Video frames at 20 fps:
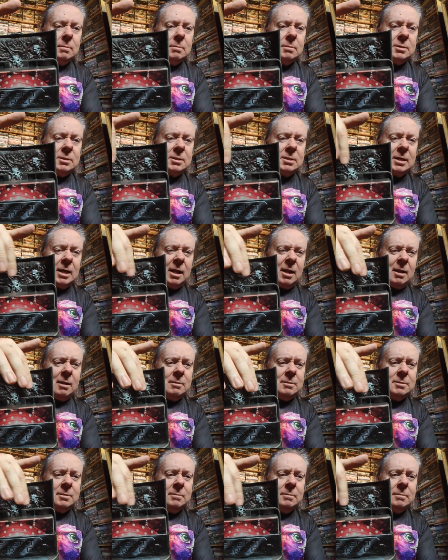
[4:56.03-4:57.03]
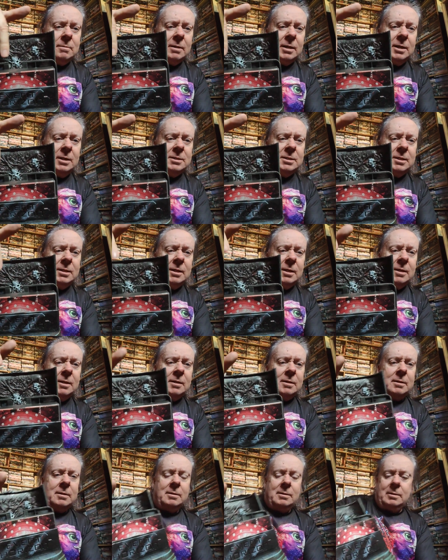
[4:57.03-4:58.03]
skulls and things in there,
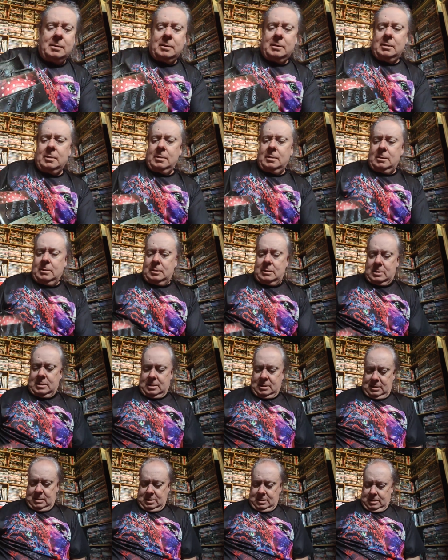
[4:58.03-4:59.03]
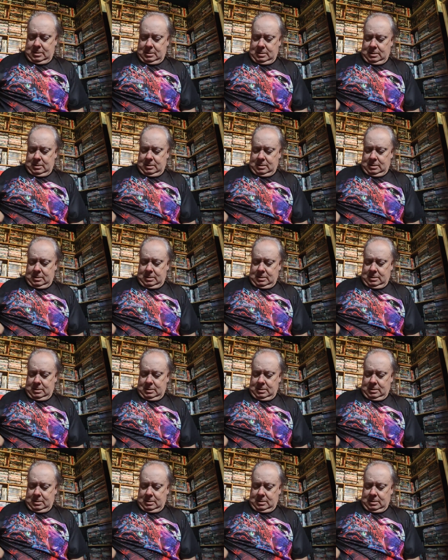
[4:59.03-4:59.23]
and